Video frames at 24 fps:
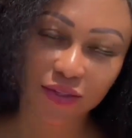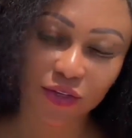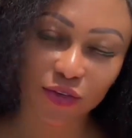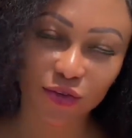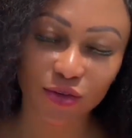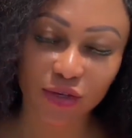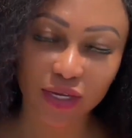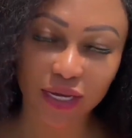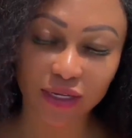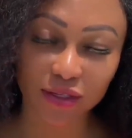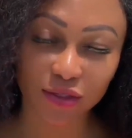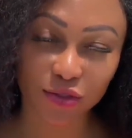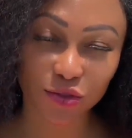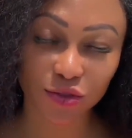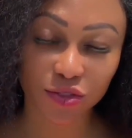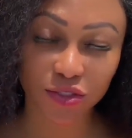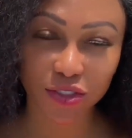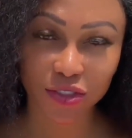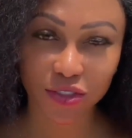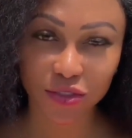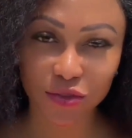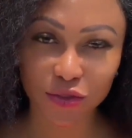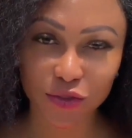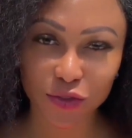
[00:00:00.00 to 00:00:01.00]
you get good
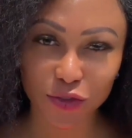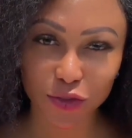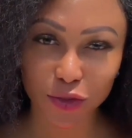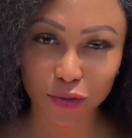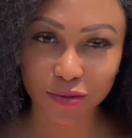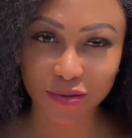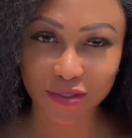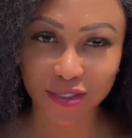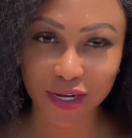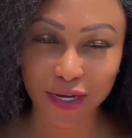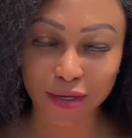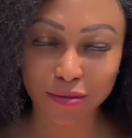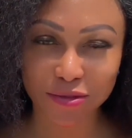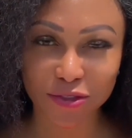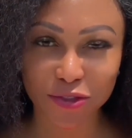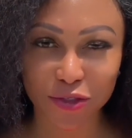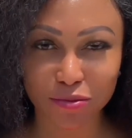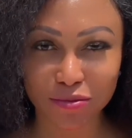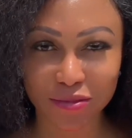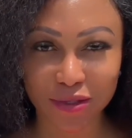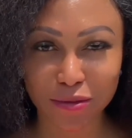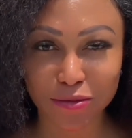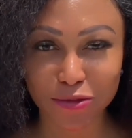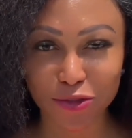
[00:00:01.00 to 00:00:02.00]
deals sometimes
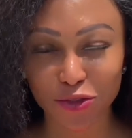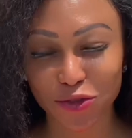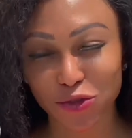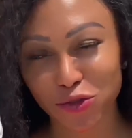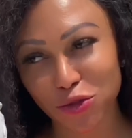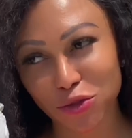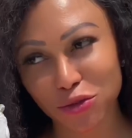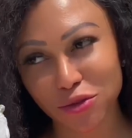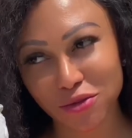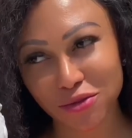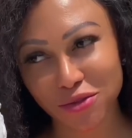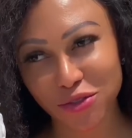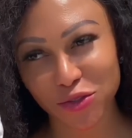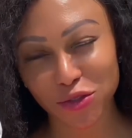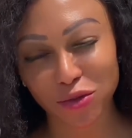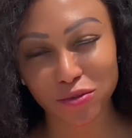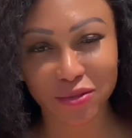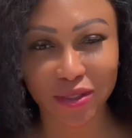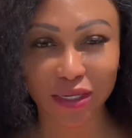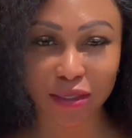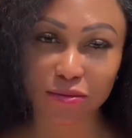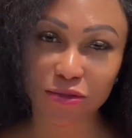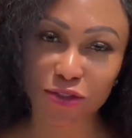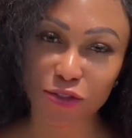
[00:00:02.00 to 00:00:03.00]
you don't,
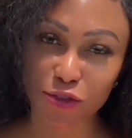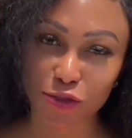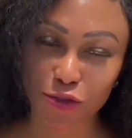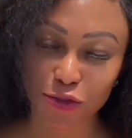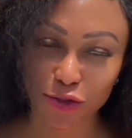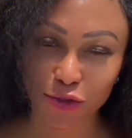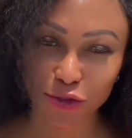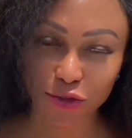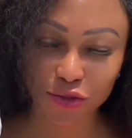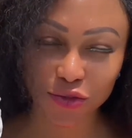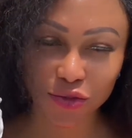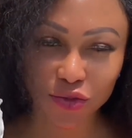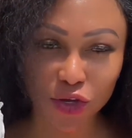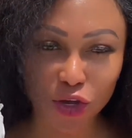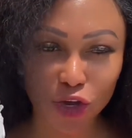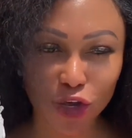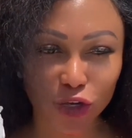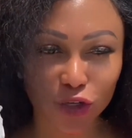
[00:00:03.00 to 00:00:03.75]
sometimes you do.